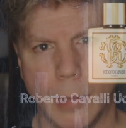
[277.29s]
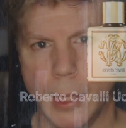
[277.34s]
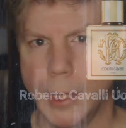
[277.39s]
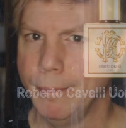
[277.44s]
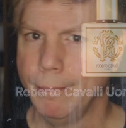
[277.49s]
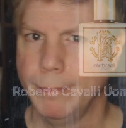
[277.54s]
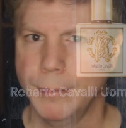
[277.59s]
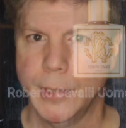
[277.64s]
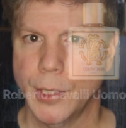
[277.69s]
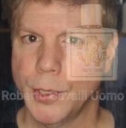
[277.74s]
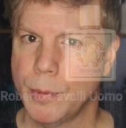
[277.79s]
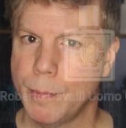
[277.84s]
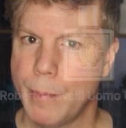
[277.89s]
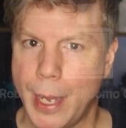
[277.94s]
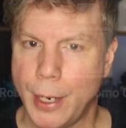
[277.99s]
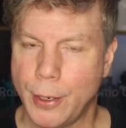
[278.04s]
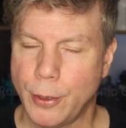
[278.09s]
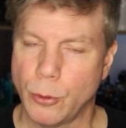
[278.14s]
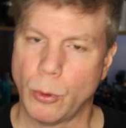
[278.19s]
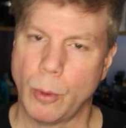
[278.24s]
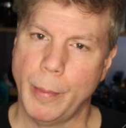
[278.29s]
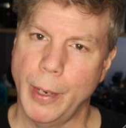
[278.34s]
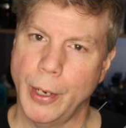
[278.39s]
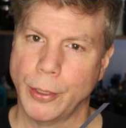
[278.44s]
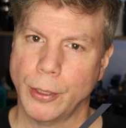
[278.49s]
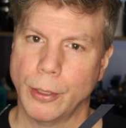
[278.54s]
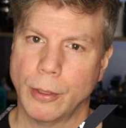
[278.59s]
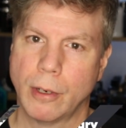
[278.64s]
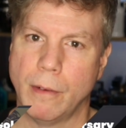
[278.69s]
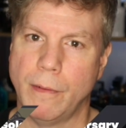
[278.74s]
but doesn't matter to
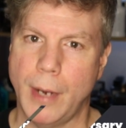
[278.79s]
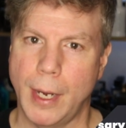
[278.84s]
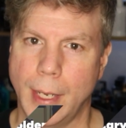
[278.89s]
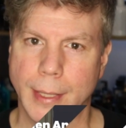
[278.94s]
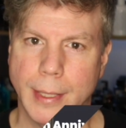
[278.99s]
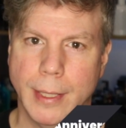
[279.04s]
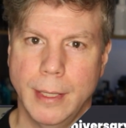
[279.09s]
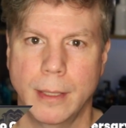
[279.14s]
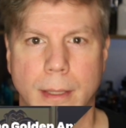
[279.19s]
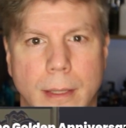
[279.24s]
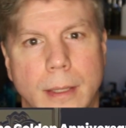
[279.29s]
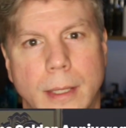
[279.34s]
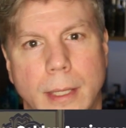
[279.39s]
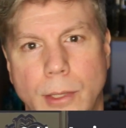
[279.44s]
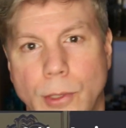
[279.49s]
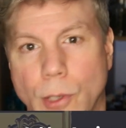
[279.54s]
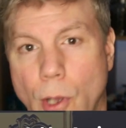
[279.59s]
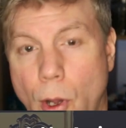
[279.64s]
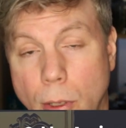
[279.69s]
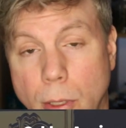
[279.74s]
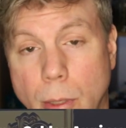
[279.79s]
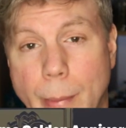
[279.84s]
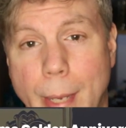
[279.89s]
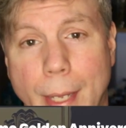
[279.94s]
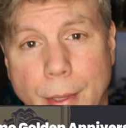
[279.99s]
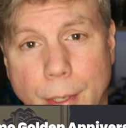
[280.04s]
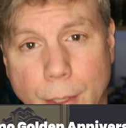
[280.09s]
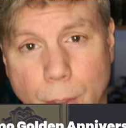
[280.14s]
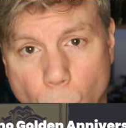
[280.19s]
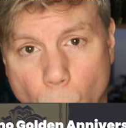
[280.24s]
Roberto Cavalli. He's all
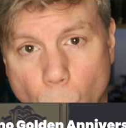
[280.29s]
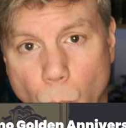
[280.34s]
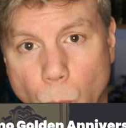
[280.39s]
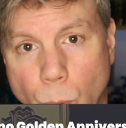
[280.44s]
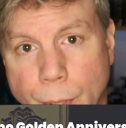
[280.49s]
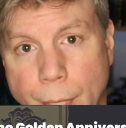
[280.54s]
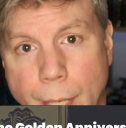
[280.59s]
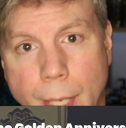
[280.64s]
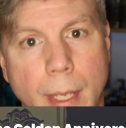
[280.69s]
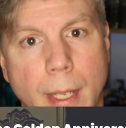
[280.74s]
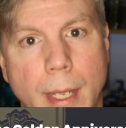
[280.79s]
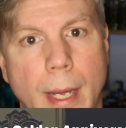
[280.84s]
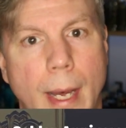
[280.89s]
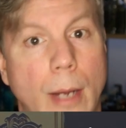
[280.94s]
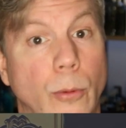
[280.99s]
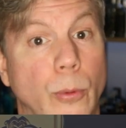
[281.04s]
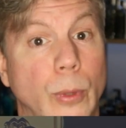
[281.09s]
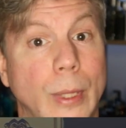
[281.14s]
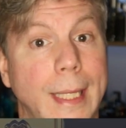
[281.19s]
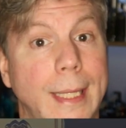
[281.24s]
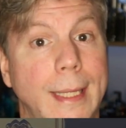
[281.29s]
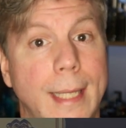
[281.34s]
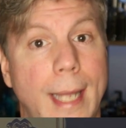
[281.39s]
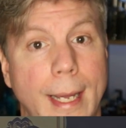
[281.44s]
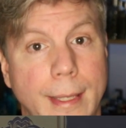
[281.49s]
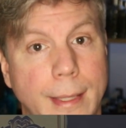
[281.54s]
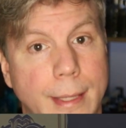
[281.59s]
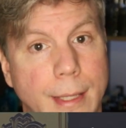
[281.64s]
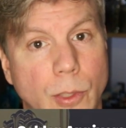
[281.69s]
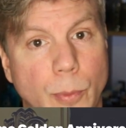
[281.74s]
about the gold. I really
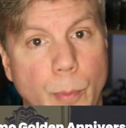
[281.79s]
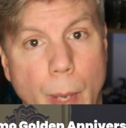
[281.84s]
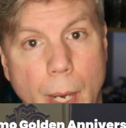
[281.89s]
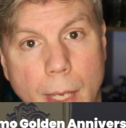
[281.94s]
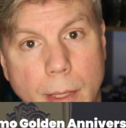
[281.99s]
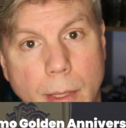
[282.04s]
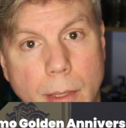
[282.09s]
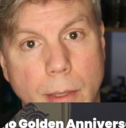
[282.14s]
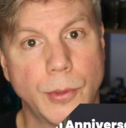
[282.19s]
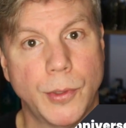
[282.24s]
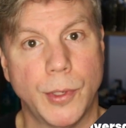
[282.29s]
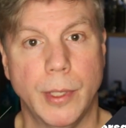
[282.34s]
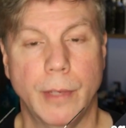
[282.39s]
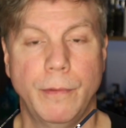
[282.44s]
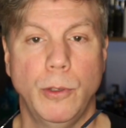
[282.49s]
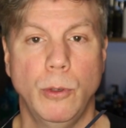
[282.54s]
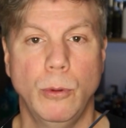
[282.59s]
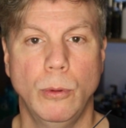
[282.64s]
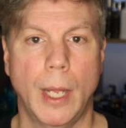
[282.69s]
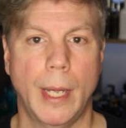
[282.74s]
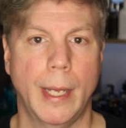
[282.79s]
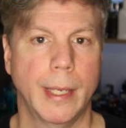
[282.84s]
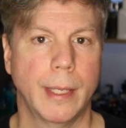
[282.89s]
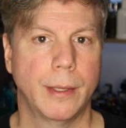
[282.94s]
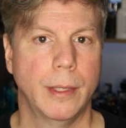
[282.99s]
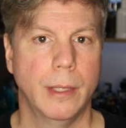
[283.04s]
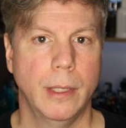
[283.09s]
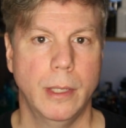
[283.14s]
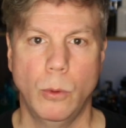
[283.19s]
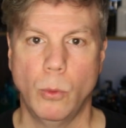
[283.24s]
like these bottles. If you like
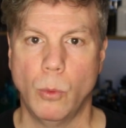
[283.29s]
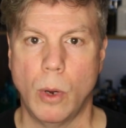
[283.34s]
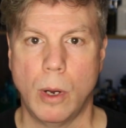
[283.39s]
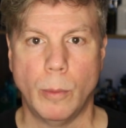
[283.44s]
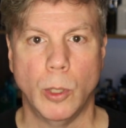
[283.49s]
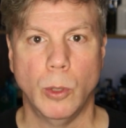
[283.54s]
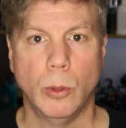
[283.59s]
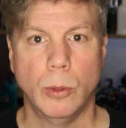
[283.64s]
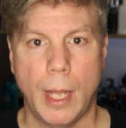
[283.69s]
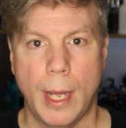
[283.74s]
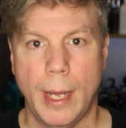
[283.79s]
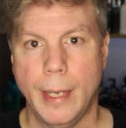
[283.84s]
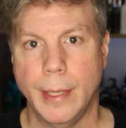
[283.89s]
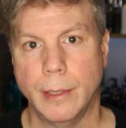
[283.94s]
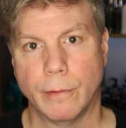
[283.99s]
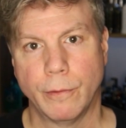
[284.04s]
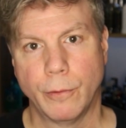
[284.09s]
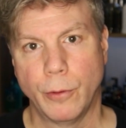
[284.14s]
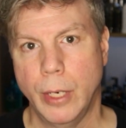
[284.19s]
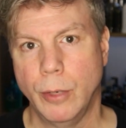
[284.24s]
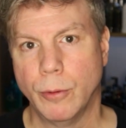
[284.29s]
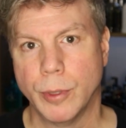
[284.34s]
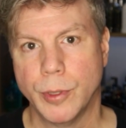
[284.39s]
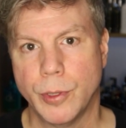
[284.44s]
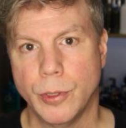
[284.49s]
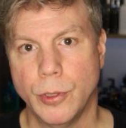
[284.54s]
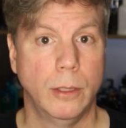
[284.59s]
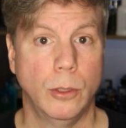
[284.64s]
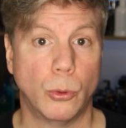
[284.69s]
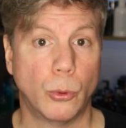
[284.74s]
the Uomo line of
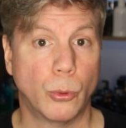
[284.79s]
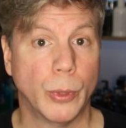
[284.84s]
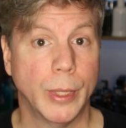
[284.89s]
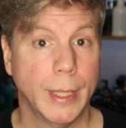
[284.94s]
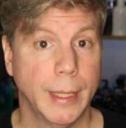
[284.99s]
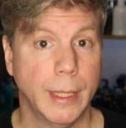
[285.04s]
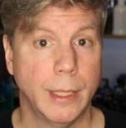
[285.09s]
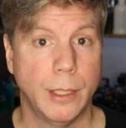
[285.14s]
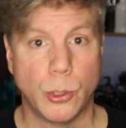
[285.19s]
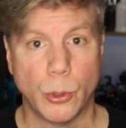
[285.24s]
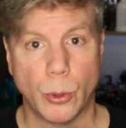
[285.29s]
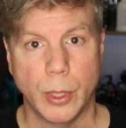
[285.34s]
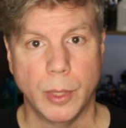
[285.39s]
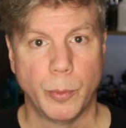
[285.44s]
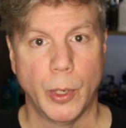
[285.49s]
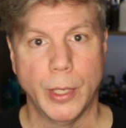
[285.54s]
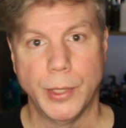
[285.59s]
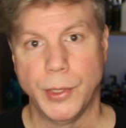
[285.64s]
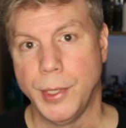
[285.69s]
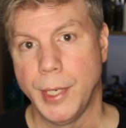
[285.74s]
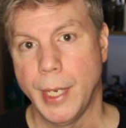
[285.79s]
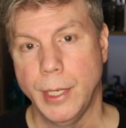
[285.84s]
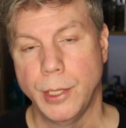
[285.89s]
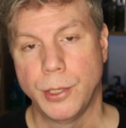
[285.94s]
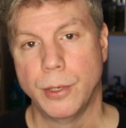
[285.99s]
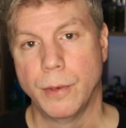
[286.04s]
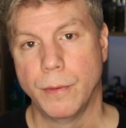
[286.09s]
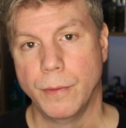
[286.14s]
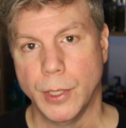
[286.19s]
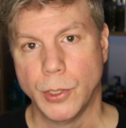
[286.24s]
fragrances, you'll really enjoy the
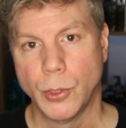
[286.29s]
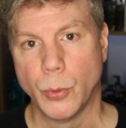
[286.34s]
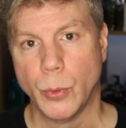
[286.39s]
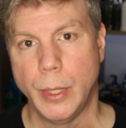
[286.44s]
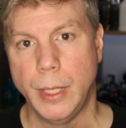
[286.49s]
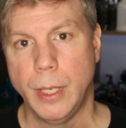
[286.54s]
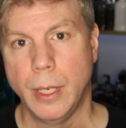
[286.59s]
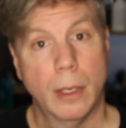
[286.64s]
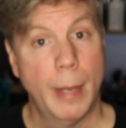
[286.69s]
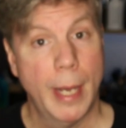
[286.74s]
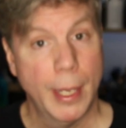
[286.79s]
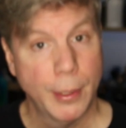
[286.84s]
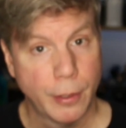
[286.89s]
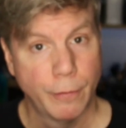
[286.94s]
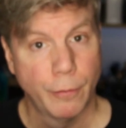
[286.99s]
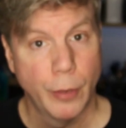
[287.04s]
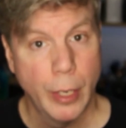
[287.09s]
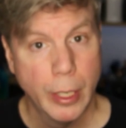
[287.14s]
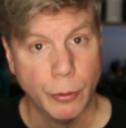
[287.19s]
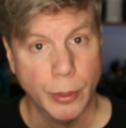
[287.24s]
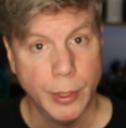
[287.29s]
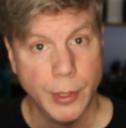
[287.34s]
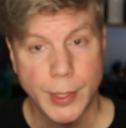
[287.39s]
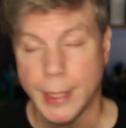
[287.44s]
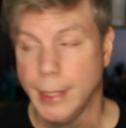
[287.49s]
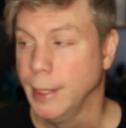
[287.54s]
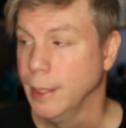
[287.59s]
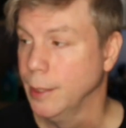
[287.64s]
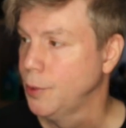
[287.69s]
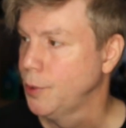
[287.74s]
presentation of this one. About the fragrance,
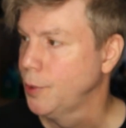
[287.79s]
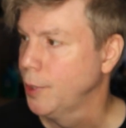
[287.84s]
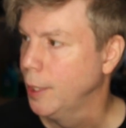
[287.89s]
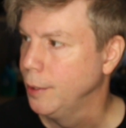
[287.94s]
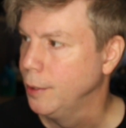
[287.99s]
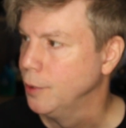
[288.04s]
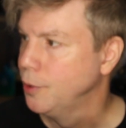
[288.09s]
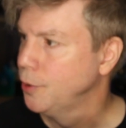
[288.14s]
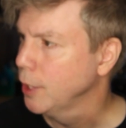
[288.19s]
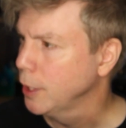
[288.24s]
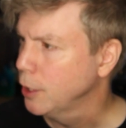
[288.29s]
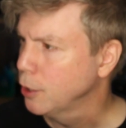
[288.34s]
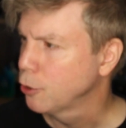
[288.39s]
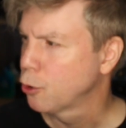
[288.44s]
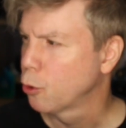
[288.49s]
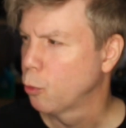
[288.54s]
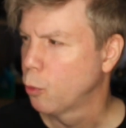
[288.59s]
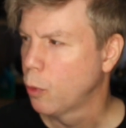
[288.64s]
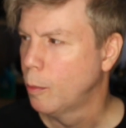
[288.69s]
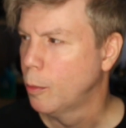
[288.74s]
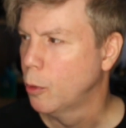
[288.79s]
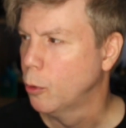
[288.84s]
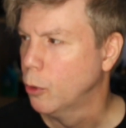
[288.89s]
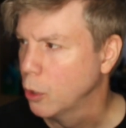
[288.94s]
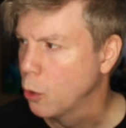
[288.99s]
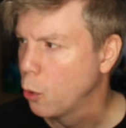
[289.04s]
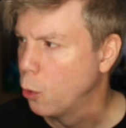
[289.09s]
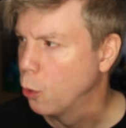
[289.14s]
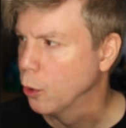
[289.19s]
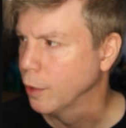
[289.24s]
it is said, the signature Uomo
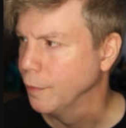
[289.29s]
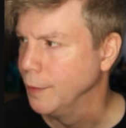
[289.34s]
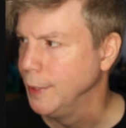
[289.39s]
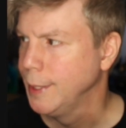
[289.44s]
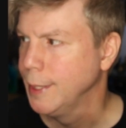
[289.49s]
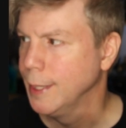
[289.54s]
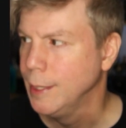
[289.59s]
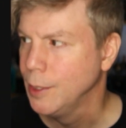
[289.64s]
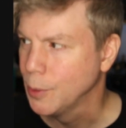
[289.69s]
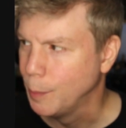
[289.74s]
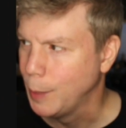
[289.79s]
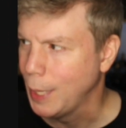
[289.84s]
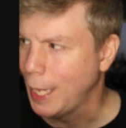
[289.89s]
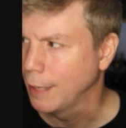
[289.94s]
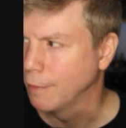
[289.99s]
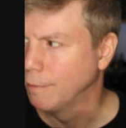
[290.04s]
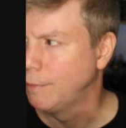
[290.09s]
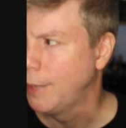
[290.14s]
accord of intense black